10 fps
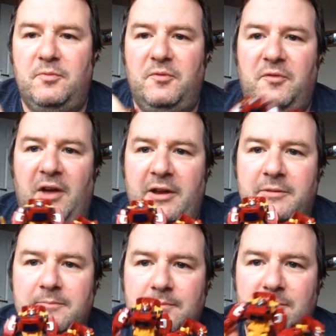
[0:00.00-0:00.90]

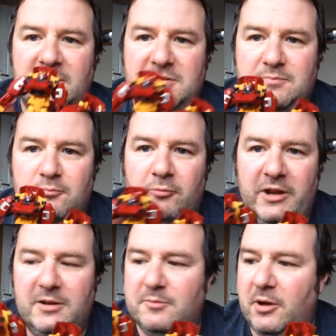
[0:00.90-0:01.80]
fan, his
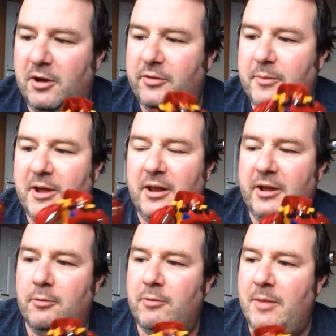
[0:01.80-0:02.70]
wing part of the back
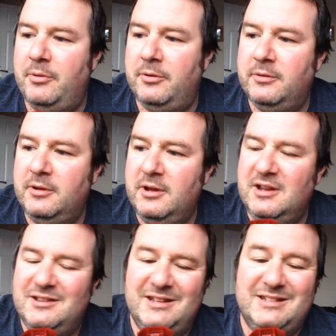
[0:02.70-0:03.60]
like a weapon.
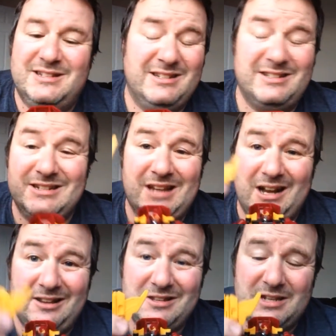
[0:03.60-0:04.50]
This is
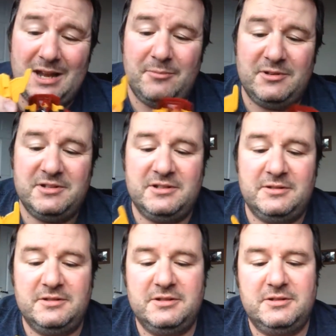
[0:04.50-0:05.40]
exactly the same
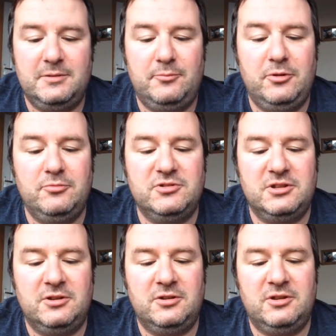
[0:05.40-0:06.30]
instance. You use
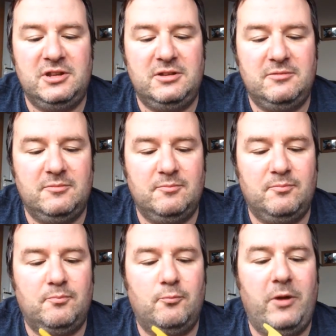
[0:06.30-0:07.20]
the
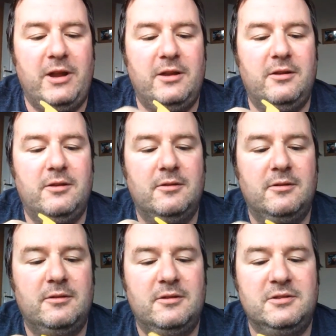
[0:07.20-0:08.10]
wing
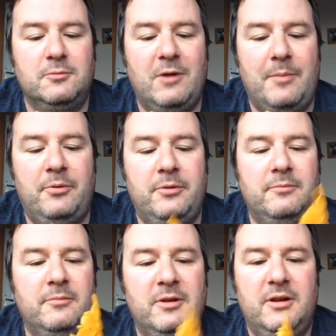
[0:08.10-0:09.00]
as a
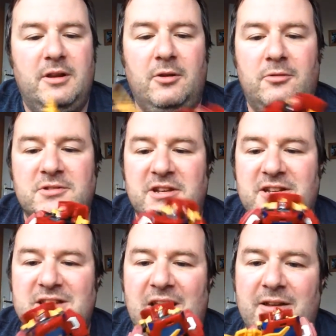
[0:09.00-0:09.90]
weapon, holds it in
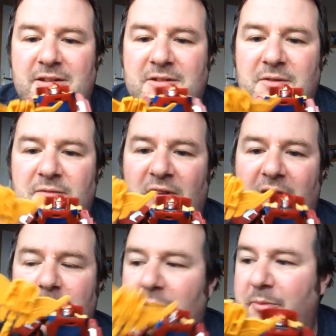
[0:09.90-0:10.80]
his hand,
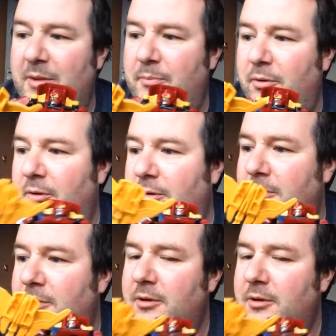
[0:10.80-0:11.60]
5mm port.